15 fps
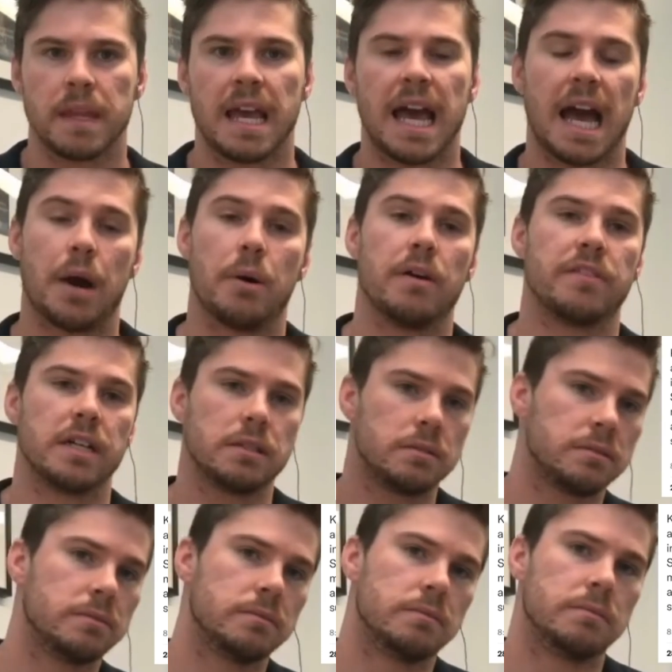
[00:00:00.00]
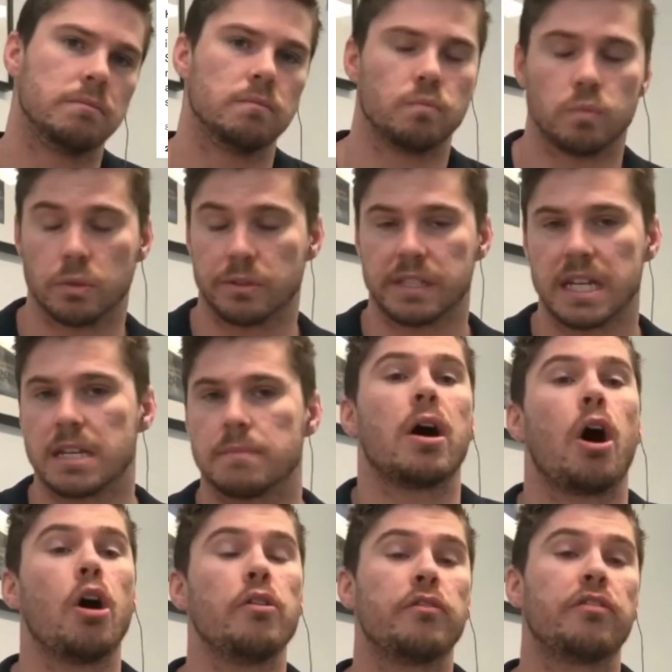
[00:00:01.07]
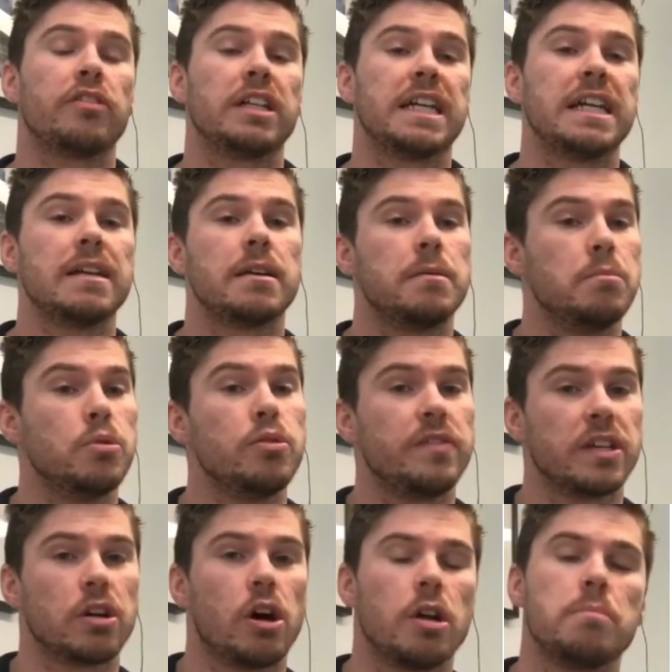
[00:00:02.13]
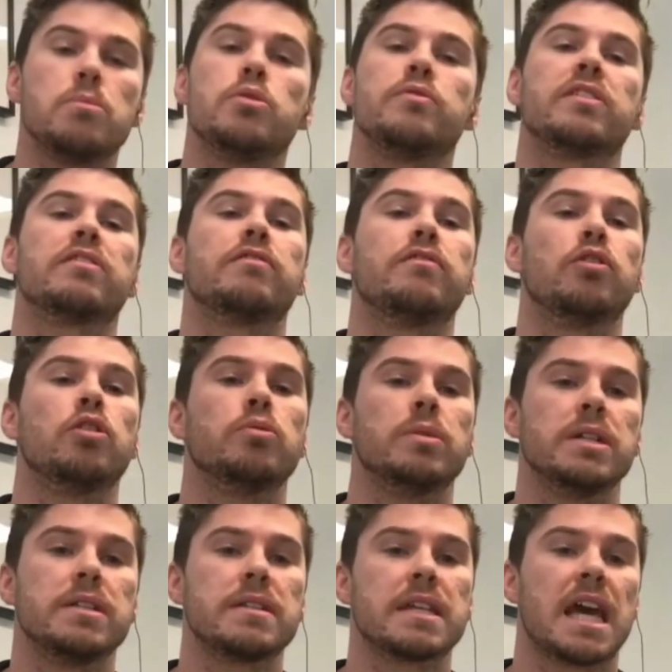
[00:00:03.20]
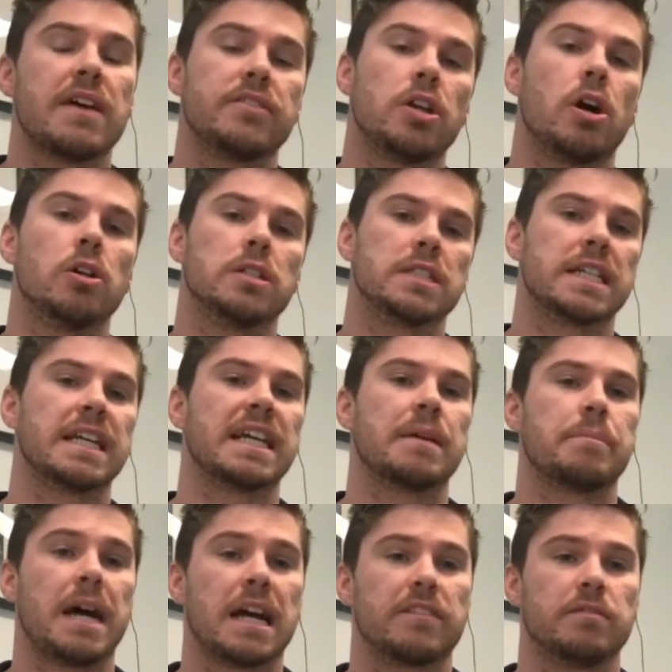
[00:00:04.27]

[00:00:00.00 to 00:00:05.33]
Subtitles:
However, we'll see. Hopefully, moving forwards, Kevin Holland can get back